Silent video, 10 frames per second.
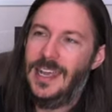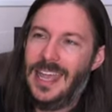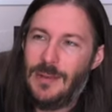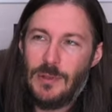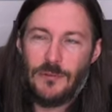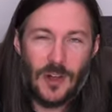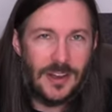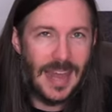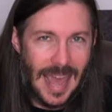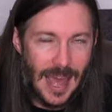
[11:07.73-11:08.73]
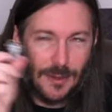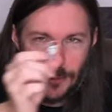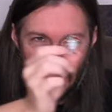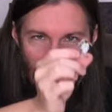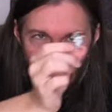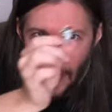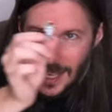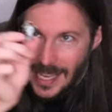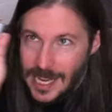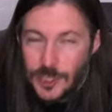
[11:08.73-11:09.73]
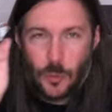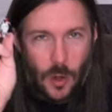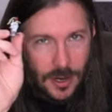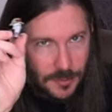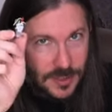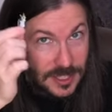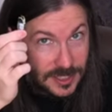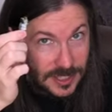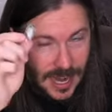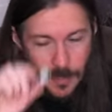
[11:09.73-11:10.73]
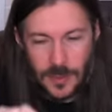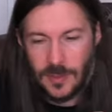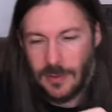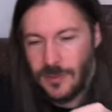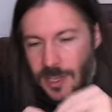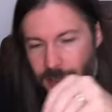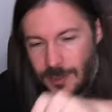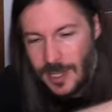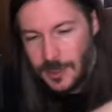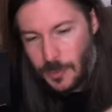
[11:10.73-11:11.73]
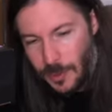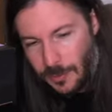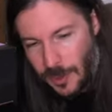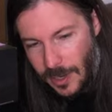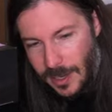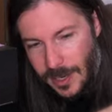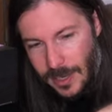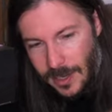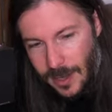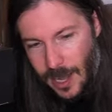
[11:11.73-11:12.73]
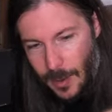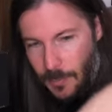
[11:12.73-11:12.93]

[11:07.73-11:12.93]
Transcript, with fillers: it'd be fun to have, you know, each one of this type that they've done. So that's pretty funny. Uh,